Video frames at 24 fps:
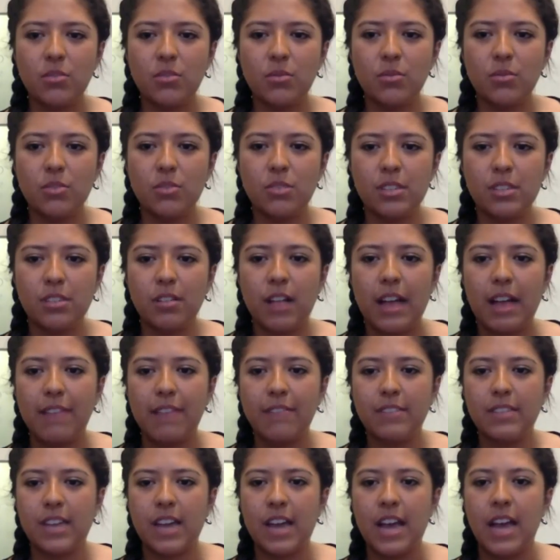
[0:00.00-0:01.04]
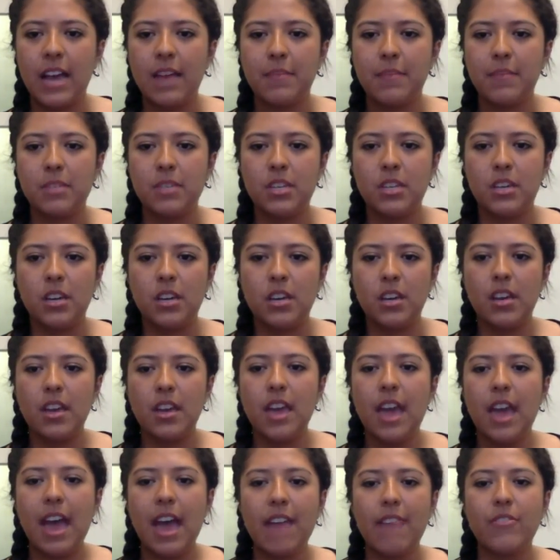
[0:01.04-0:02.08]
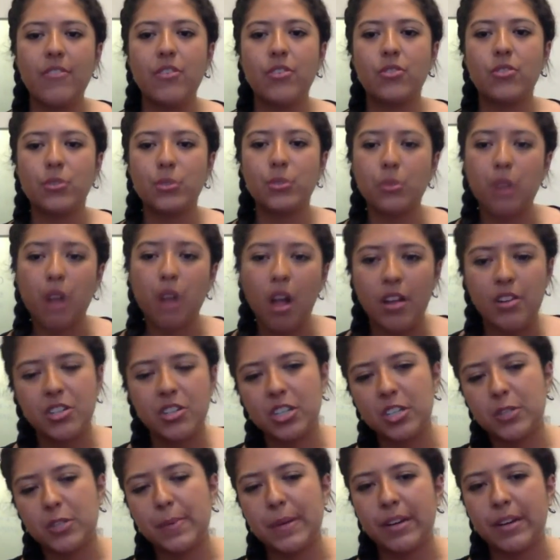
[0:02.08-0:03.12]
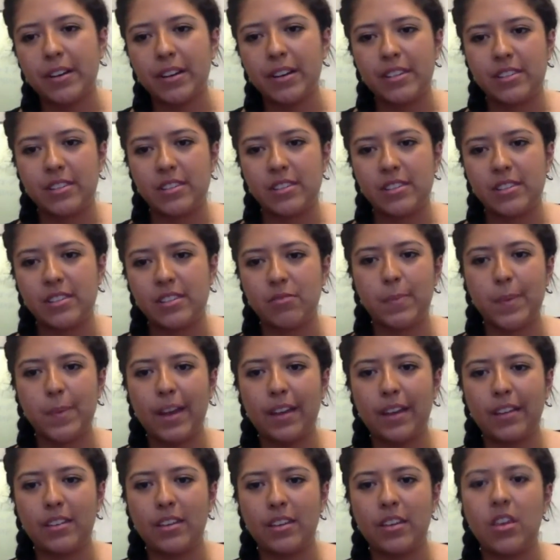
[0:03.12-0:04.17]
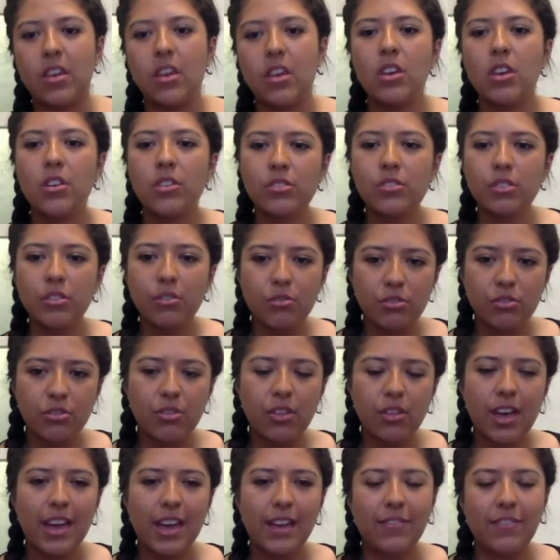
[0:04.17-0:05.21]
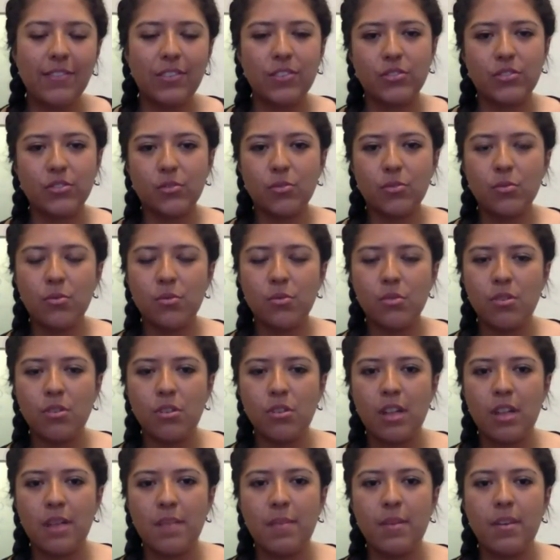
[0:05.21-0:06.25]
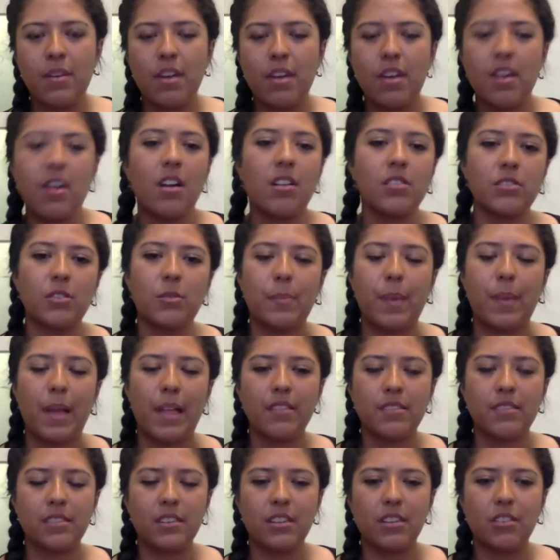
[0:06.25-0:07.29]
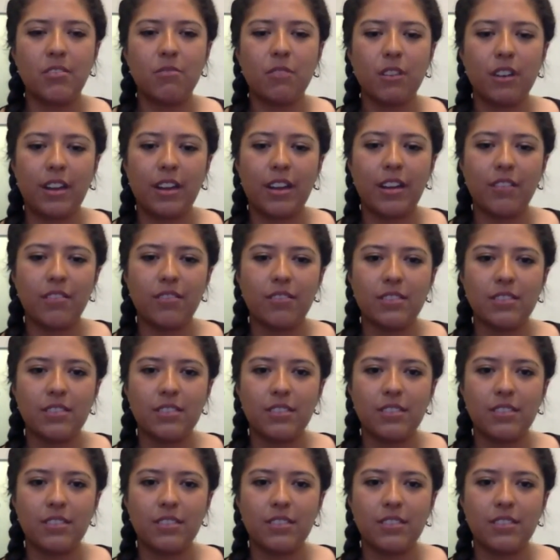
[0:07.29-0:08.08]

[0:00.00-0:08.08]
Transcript: still have time to have the true college experience in respect to social life and school and also balancing your workouts.